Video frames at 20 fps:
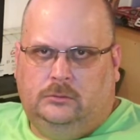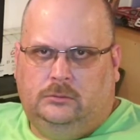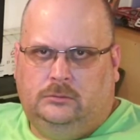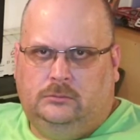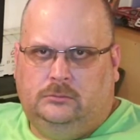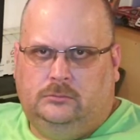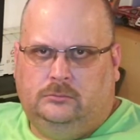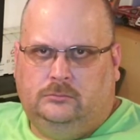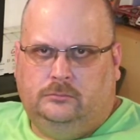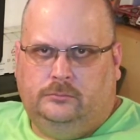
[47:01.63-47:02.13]

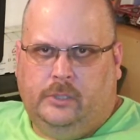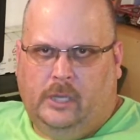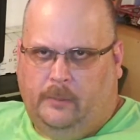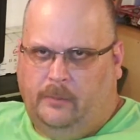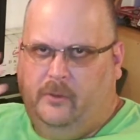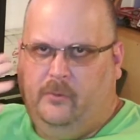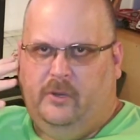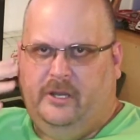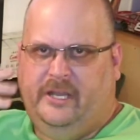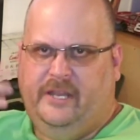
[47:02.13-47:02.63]
Probably wouldn't
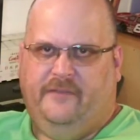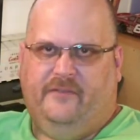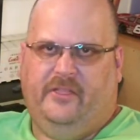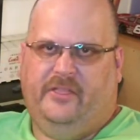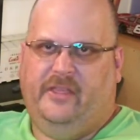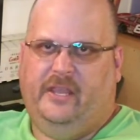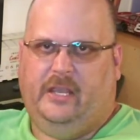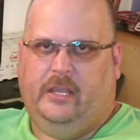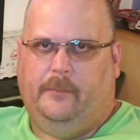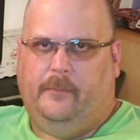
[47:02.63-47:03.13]
even think
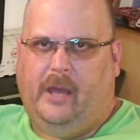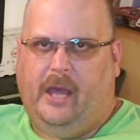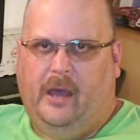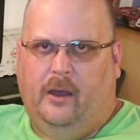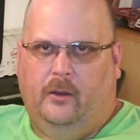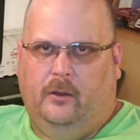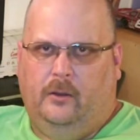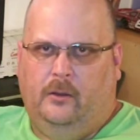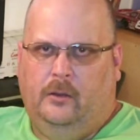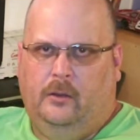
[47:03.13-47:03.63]
about.
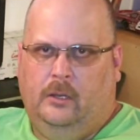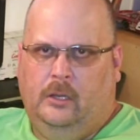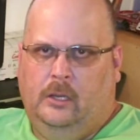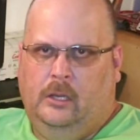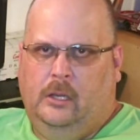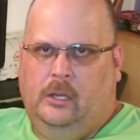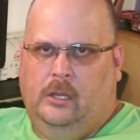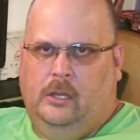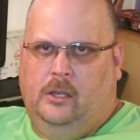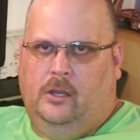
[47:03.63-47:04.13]

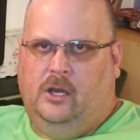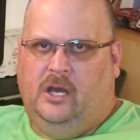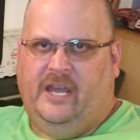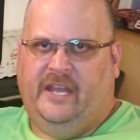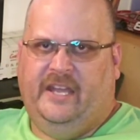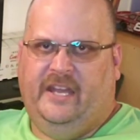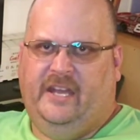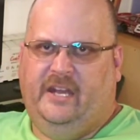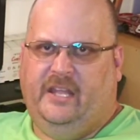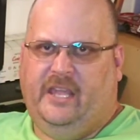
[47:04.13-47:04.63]
Well, I need a
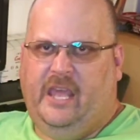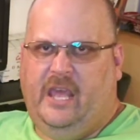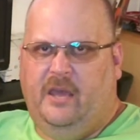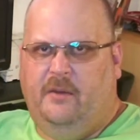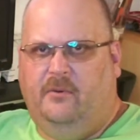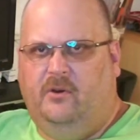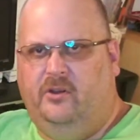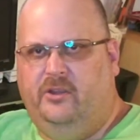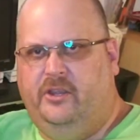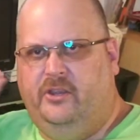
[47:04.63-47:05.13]
cable,
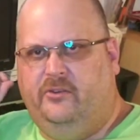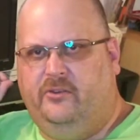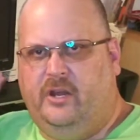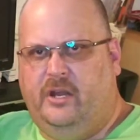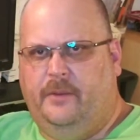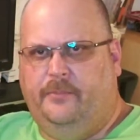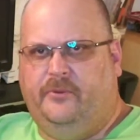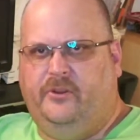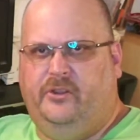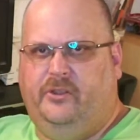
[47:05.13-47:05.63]
you run up to
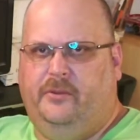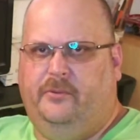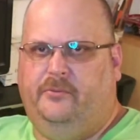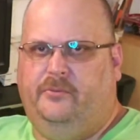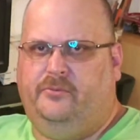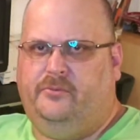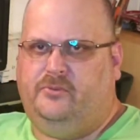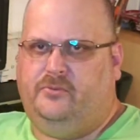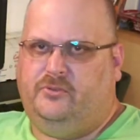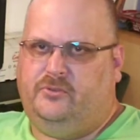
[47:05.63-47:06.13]
the
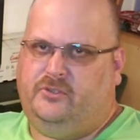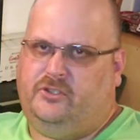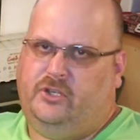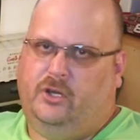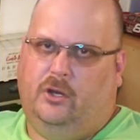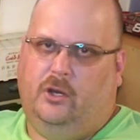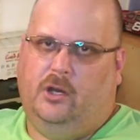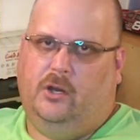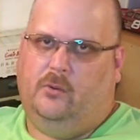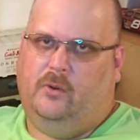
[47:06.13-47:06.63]
store,
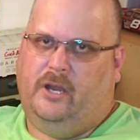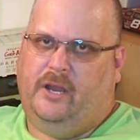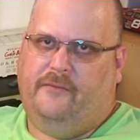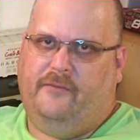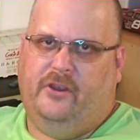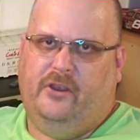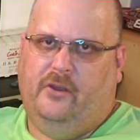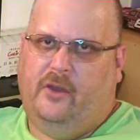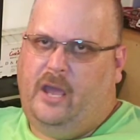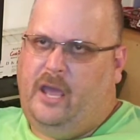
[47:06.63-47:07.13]
whatever you
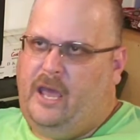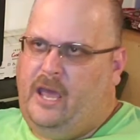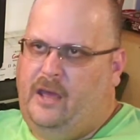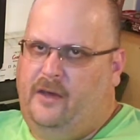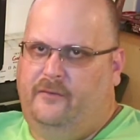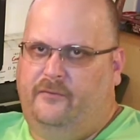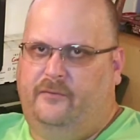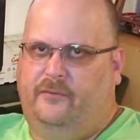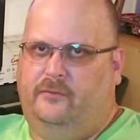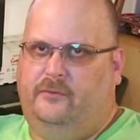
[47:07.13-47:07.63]
have,
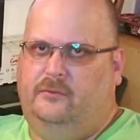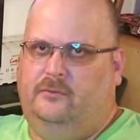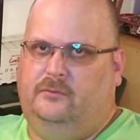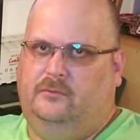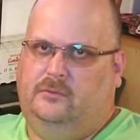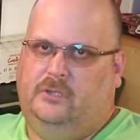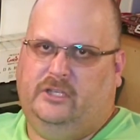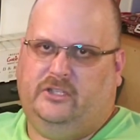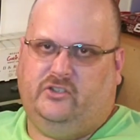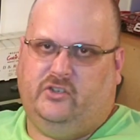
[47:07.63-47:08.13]

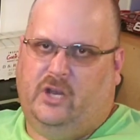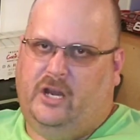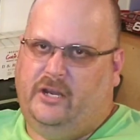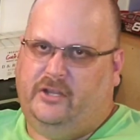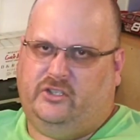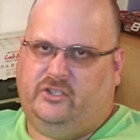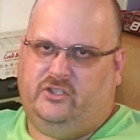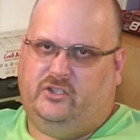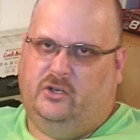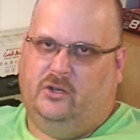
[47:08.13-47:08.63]
electronic store,
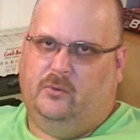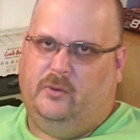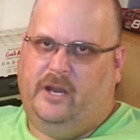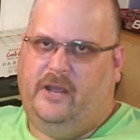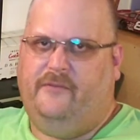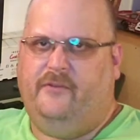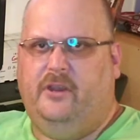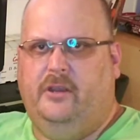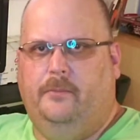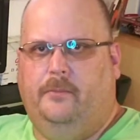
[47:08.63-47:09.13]
whatever, you
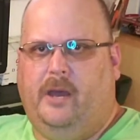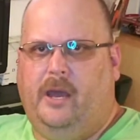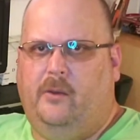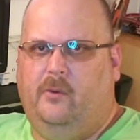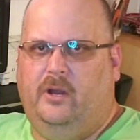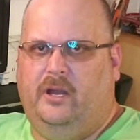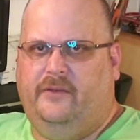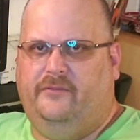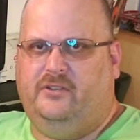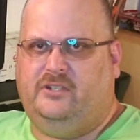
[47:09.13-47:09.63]
buy
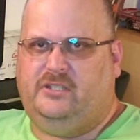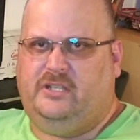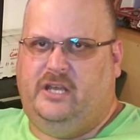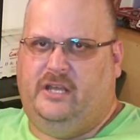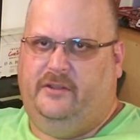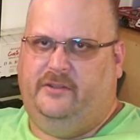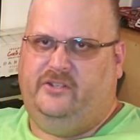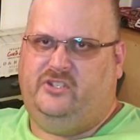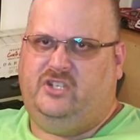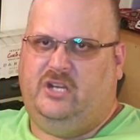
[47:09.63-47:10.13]
whatever's on
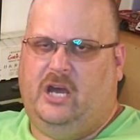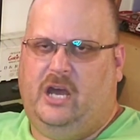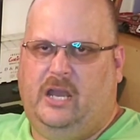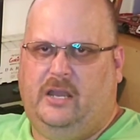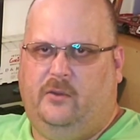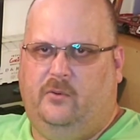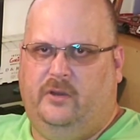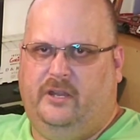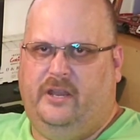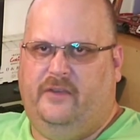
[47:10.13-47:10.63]
stock,
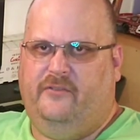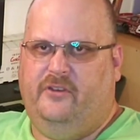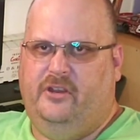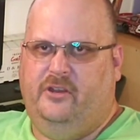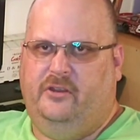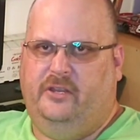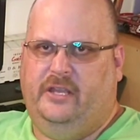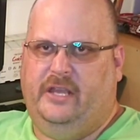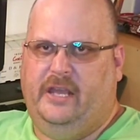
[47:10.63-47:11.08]
whatever you can get.